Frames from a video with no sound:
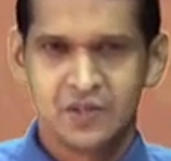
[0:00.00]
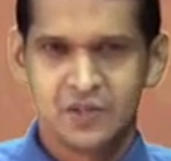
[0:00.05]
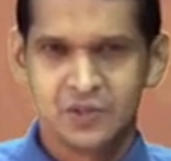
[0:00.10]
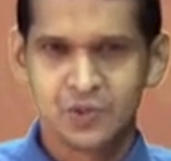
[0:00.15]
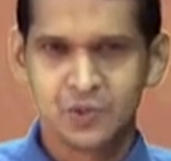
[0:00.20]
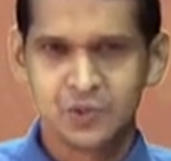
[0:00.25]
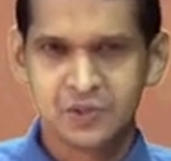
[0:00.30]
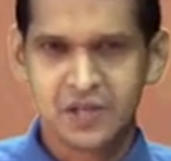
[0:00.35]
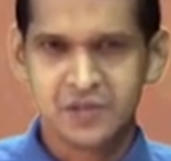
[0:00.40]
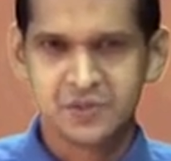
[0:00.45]

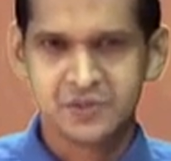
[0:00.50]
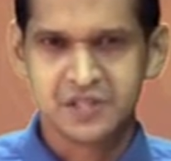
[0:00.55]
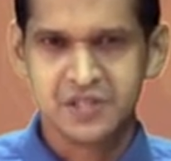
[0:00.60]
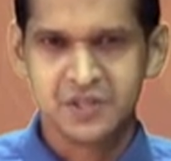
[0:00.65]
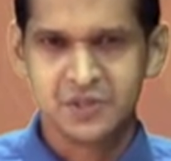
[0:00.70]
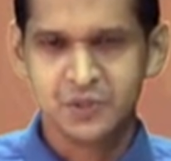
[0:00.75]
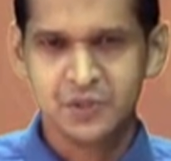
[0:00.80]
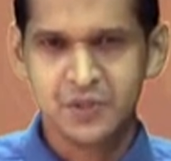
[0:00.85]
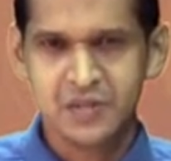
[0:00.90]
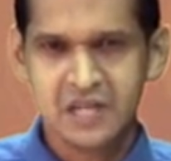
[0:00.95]

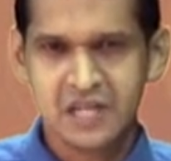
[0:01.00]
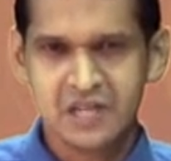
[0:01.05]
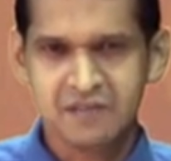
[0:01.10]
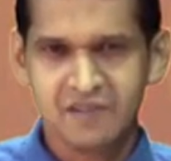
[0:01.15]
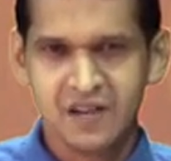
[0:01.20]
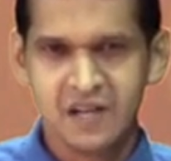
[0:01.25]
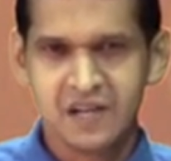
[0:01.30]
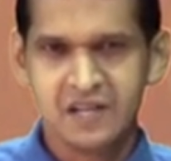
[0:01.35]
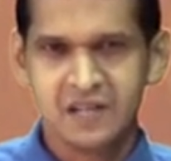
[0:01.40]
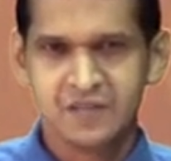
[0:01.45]

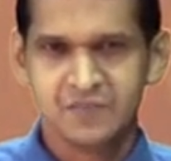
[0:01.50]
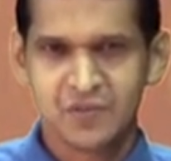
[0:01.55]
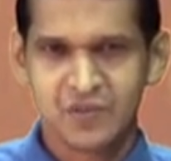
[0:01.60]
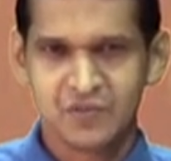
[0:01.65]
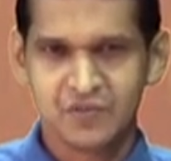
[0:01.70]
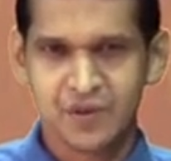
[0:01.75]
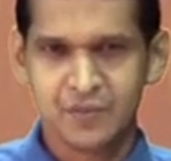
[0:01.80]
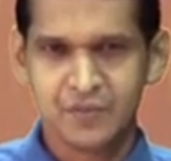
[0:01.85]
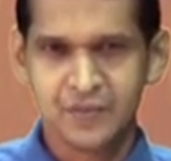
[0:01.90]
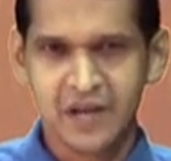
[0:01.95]
2021
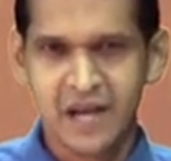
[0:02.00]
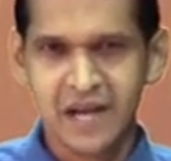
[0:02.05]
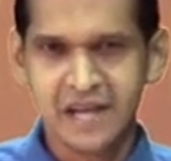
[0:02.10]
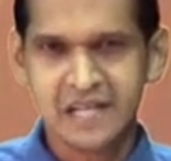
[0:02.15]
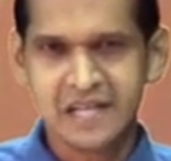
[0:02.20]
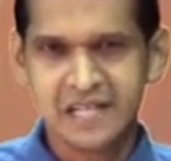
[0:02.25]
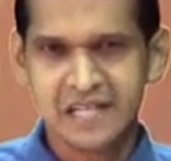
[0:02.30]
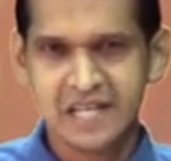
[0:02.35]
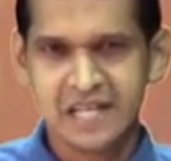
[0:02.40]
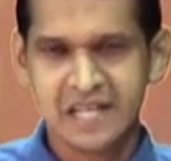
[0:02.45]
from
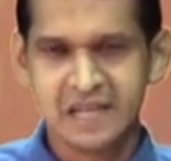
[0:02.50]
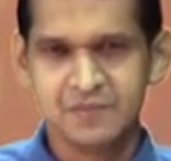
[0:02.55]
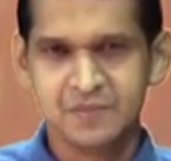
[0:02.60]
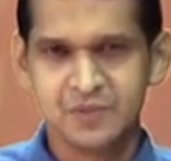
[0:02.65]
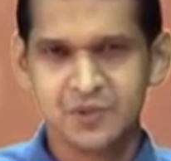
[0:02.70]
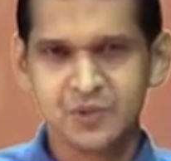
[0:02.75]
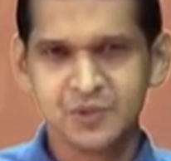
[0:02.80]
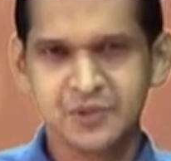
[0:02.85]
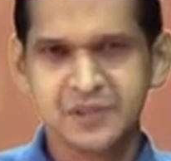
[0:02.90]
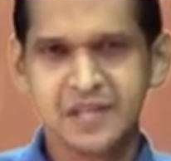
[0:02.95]
9 am
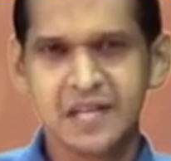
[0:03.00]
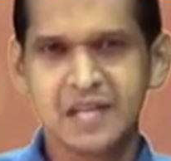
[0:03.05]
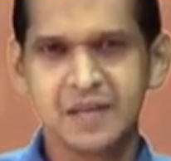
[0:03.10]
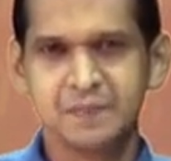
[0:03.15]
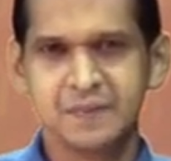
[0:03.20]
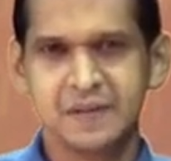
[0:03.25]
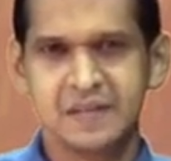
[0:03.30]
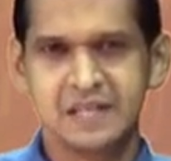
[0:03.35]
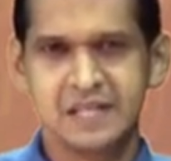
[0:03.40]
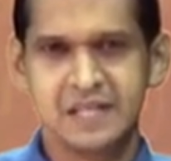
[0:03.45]
to 3
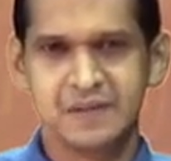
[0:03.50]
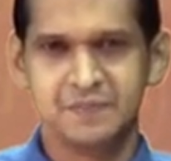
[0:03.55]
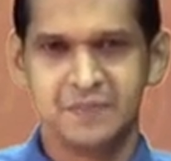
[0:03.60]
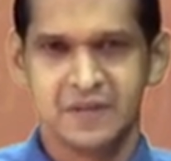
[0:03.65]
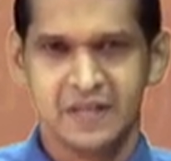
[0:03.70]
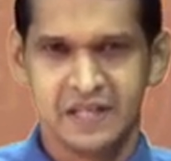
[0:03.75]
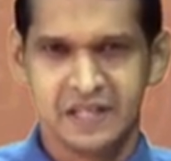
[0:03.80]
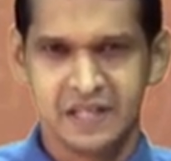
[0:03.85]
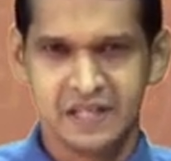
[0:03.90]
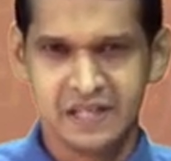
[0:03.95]
pm
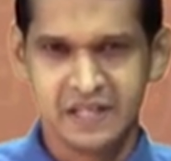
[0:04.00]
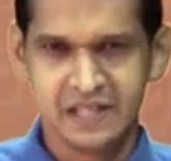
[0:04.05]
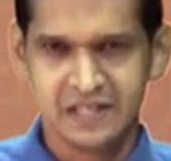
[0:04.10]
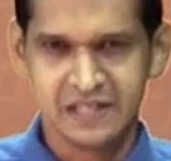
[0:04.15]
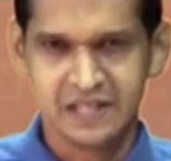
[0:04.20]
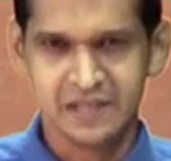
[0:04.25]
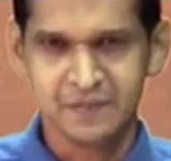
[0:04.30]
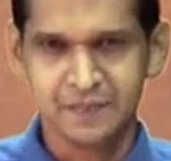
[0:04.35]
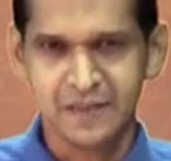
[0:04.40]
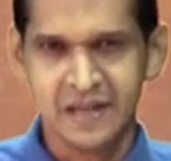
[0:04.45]
in
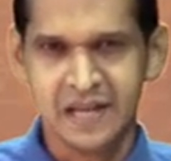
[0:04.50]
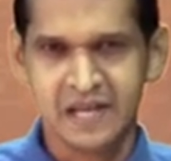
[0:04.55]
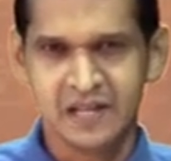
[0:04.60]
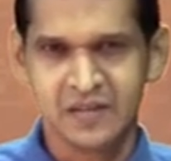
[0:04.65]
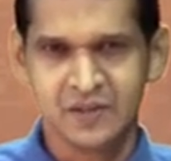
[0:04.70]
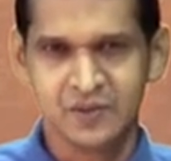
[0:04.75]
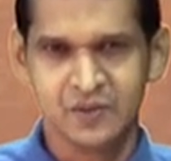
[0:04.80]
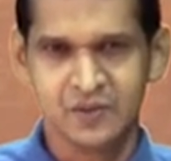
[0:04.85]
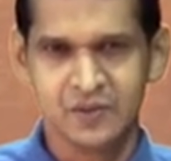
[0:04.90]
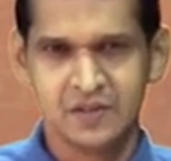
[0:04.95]
the main
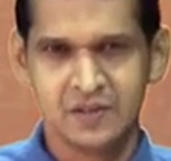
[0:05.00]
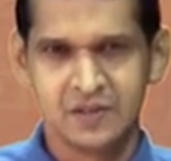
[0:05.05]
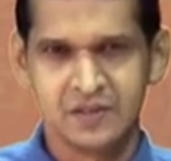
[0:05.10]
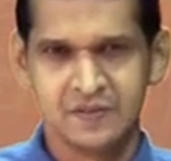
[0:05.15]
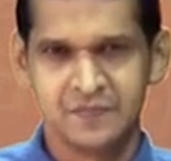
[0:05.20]
hall.